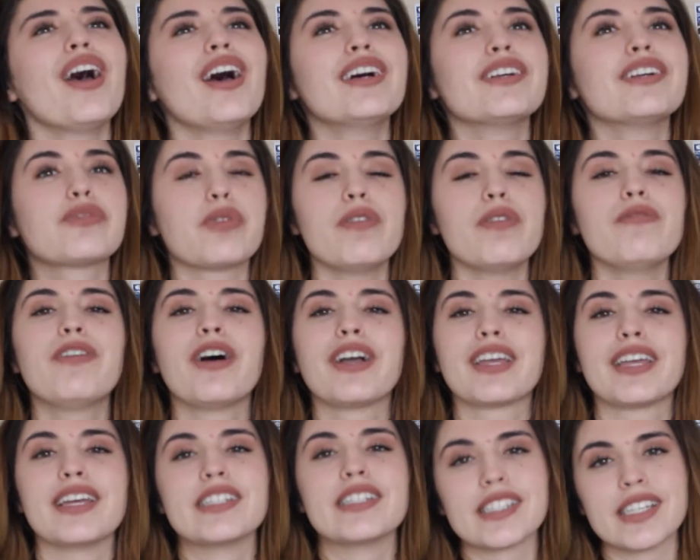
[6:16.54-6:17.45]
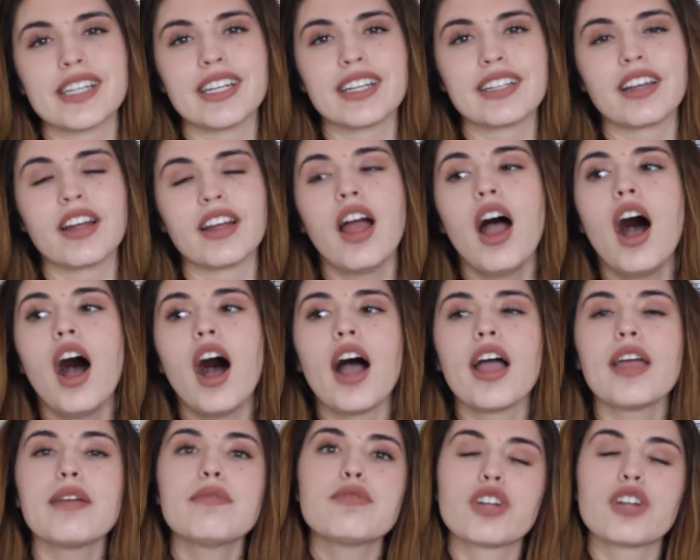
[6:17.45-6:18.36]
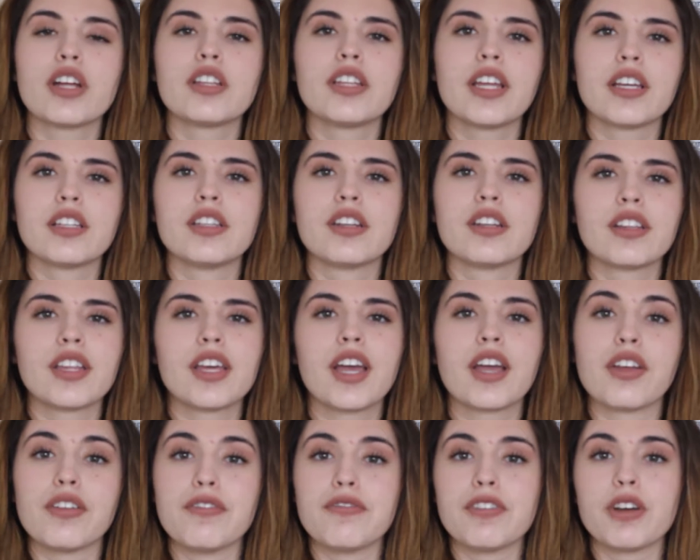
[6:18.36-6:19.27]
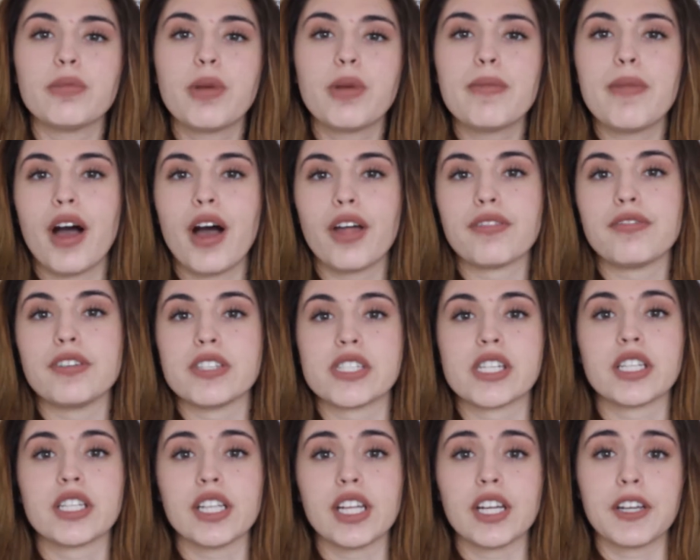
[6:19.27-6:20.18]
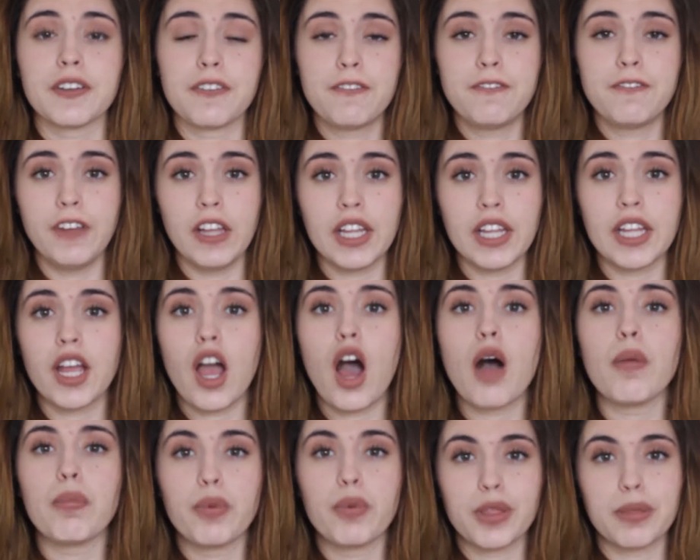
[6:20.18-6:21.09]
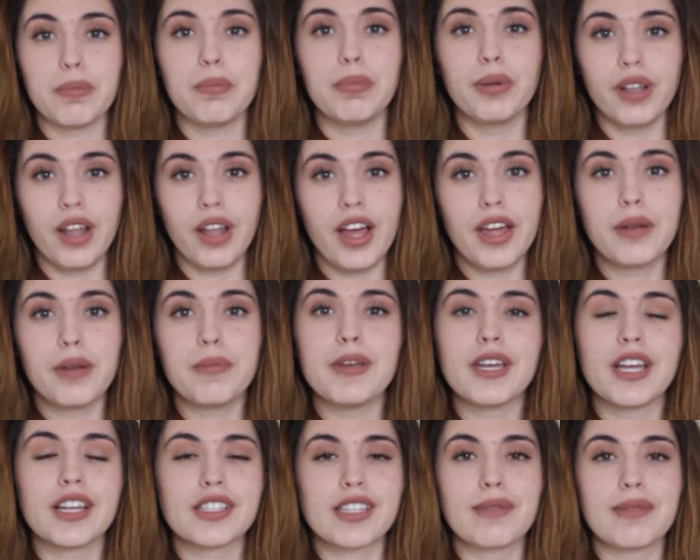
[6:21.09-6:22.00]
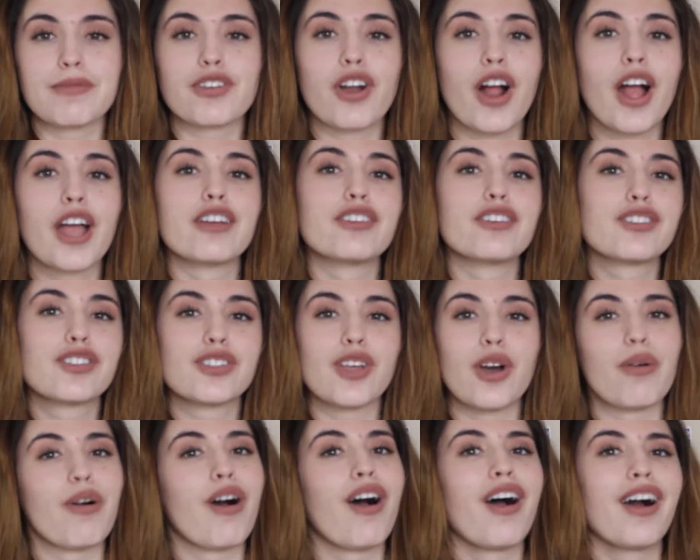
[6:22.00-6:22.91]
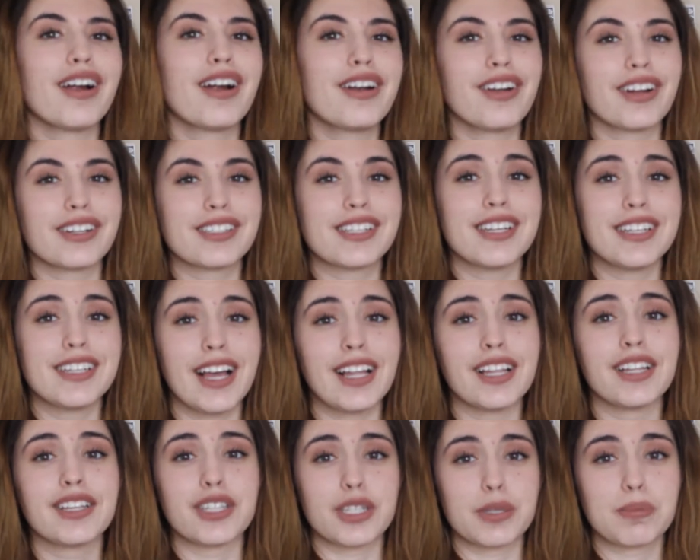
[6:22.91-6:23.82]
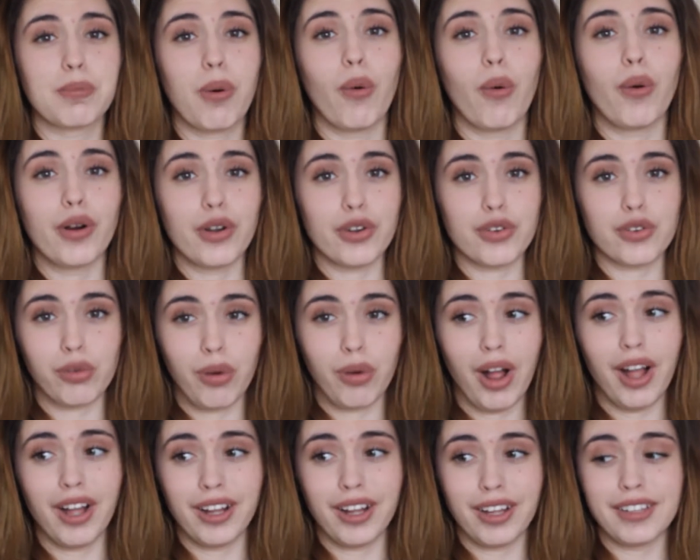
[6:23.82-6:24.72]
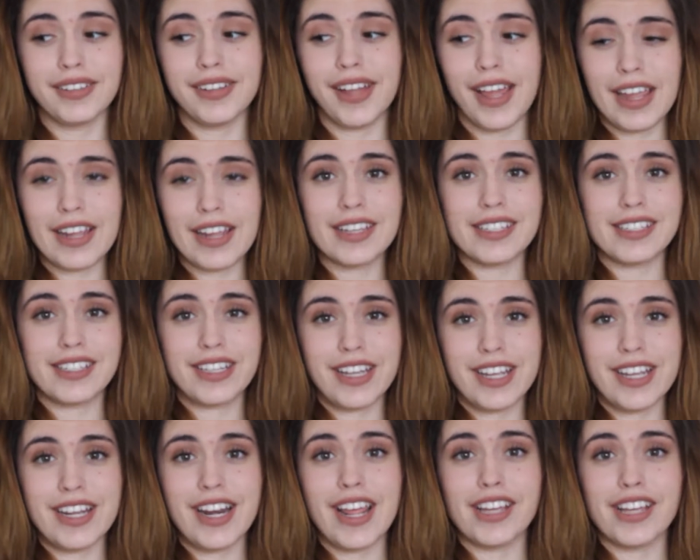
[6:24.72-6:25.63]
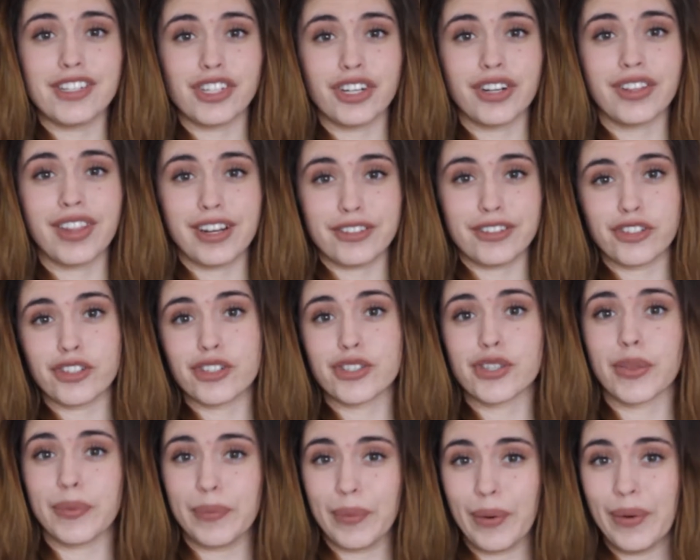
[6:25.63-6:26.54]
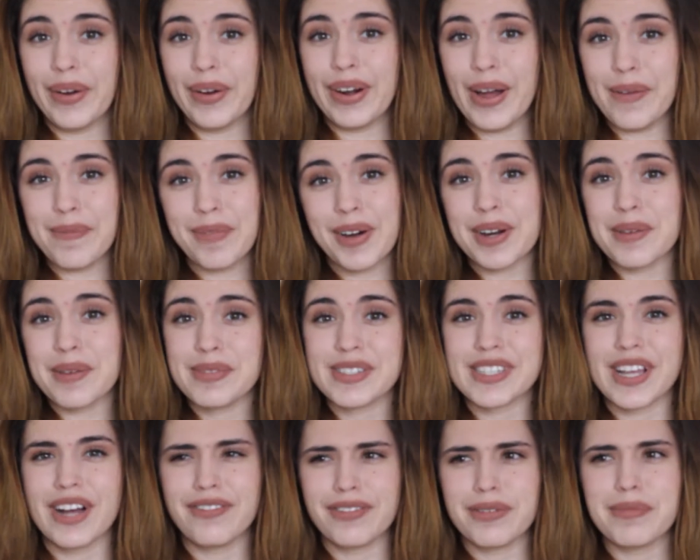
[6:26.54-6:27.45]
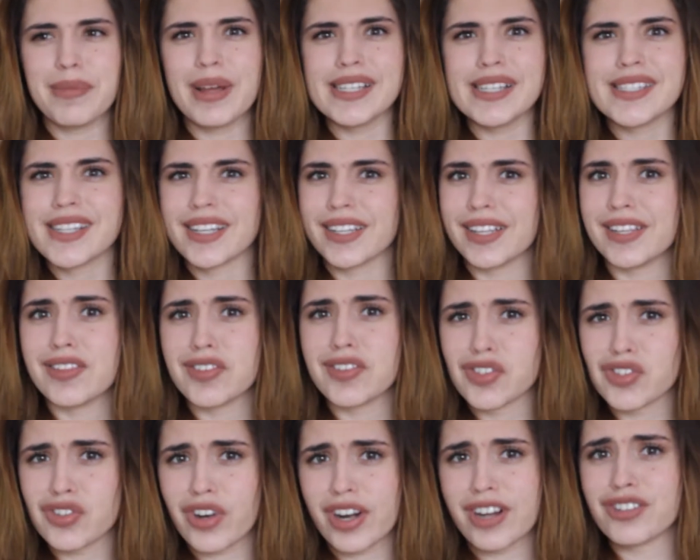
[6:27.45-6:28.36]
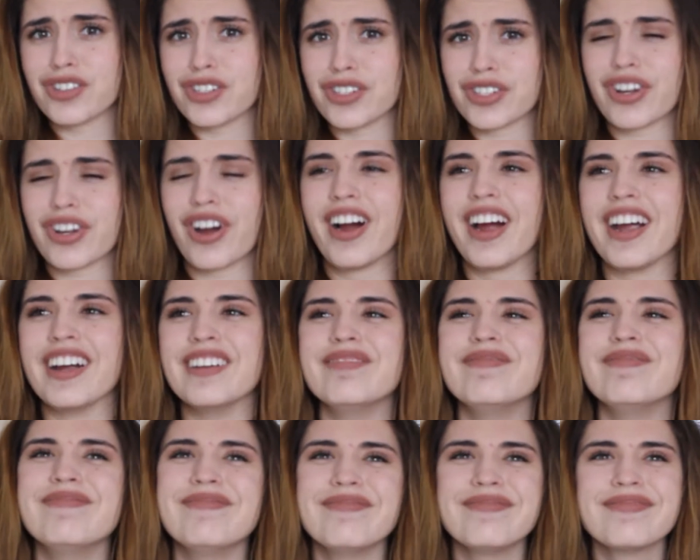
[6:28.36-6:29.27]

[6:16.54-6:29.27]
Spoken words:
So I'm fucking sitting there. I'm trying, like, literally I can feel my mouth physically like filling up with blood because I'm trying so hard not to yell at this poor drunk like teenager that is just throwing up on himself in basically the stranger's car.